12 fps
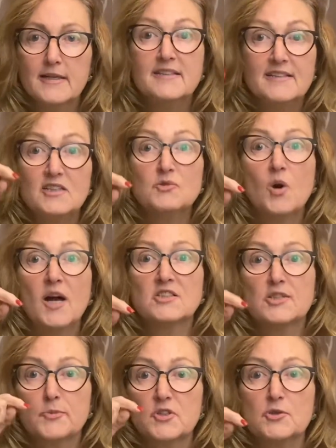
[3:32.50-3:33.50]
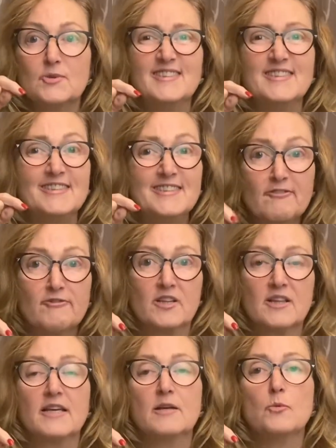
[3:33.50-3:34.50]
These wines are produced
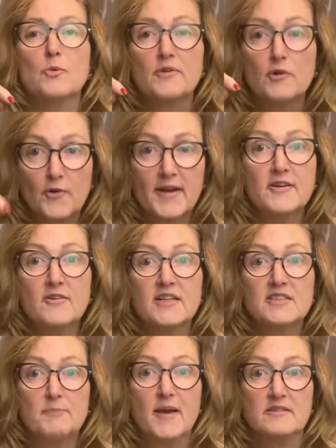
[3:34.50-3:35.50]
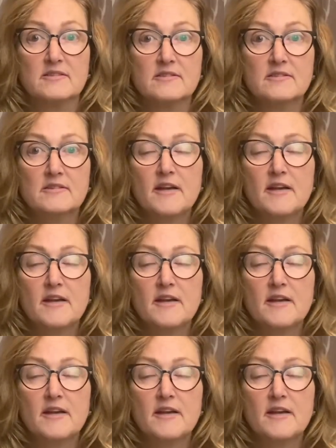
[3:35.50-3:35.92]
differently with greater expense.